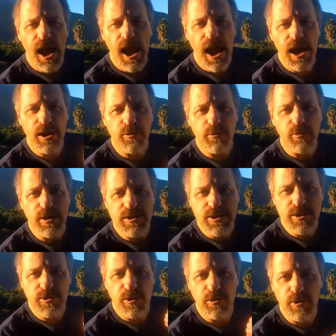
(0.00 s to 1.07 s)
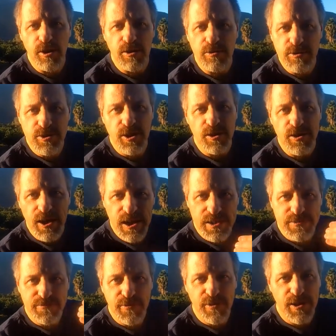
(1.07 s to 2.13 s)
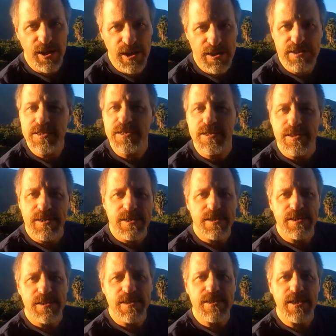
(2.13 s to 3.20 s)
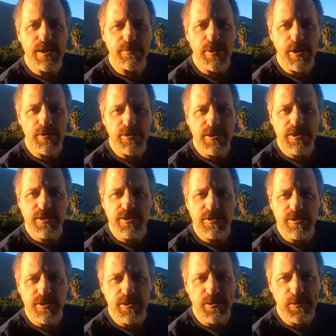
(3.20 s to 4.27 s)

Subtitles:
and what your goals are as far as that marathon is concerned.